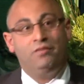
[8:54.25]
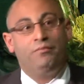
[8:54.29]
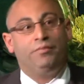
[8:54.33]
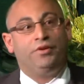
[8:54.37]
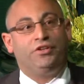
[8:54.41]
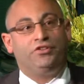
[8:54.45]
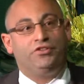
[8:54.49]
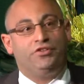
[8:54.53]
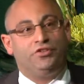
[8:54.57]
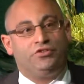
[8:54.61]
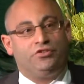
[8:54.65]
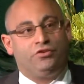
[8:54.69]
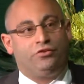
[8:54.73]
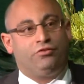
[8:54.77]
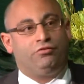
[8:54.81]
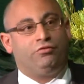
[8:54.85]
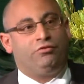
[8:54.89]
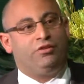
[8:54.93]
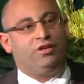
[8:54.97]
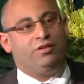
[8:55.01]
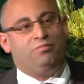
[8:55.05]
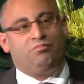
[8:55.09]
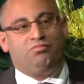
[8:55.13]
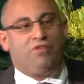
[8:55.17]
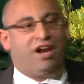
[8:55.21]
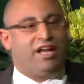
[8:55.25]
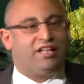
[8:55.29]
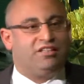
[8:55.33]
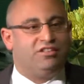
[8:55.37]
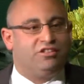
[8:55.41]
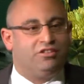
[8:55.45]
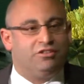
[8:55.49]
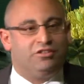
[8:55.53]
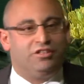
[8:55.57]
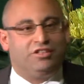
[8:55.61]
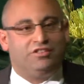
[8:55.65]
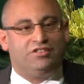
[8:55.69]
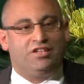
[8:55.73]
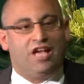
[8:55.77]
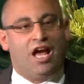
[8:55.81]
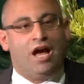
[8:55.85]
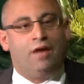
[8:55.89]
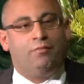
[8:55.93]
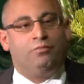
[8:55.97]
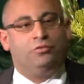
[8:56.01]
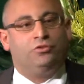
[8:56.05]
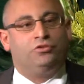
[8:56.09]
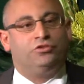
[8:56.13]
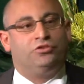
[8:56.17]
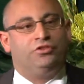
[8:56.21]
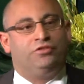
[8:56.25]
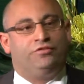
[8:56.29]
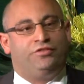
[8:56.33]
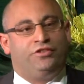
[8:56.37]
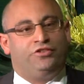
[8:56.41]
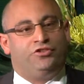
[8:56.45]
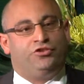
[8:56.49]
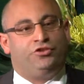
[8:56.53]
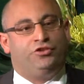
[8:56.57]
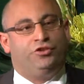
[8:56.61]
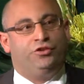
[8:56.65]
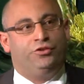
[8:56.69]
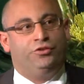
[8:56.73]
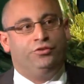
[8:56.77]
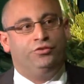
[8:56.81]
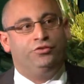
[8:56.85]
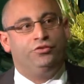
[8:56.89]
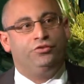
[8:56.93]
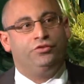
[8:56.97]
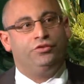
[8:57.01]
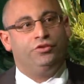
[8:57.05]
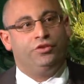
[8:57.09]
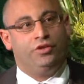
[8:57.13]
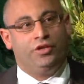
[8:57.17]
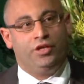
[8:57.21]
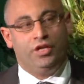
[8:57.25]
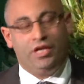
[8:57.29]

but just three practical examples of its use